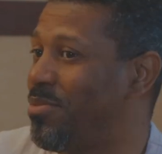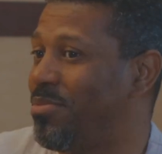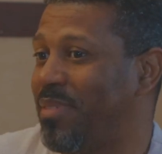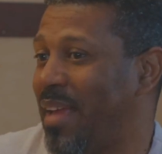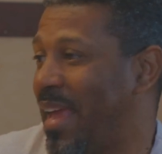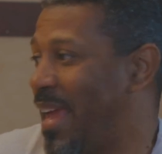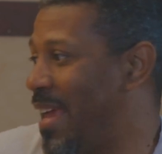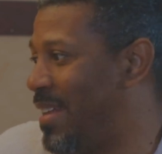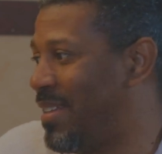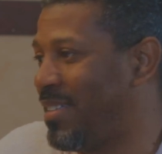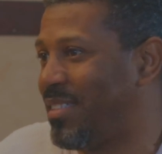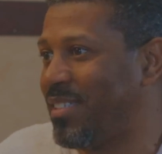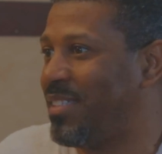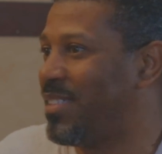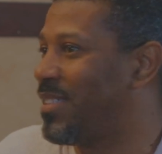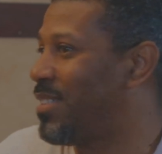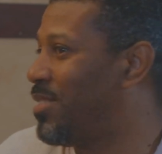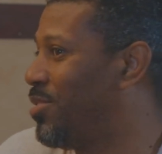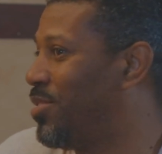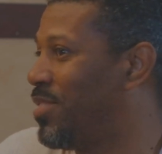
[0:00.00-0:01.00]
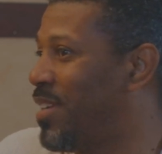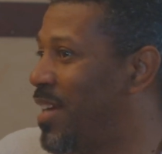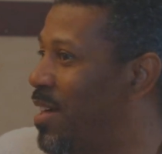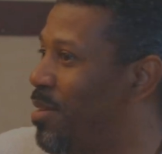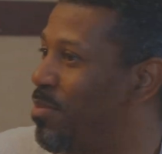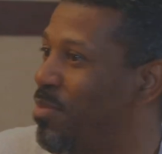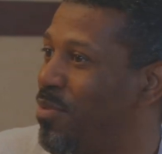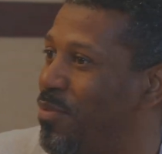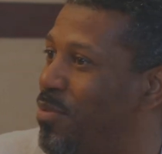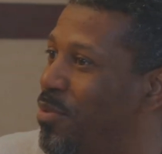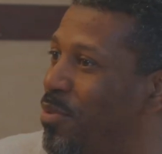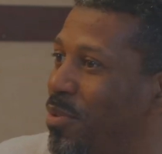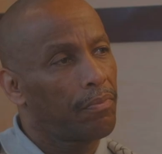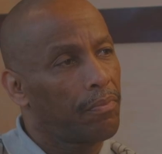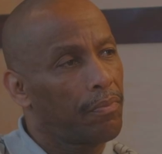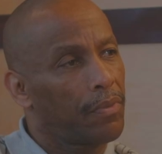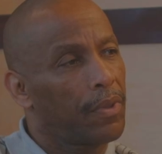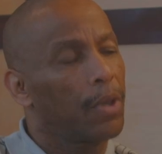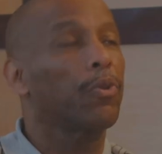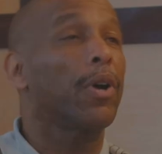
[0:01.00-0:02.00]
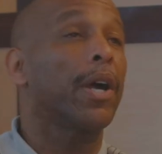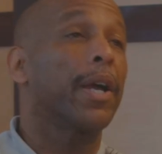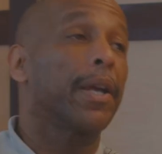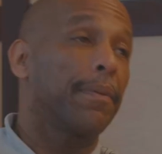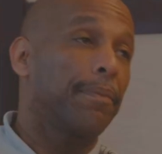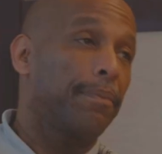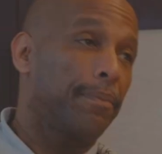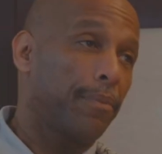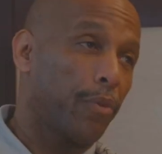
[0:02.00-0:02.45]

had the child before, but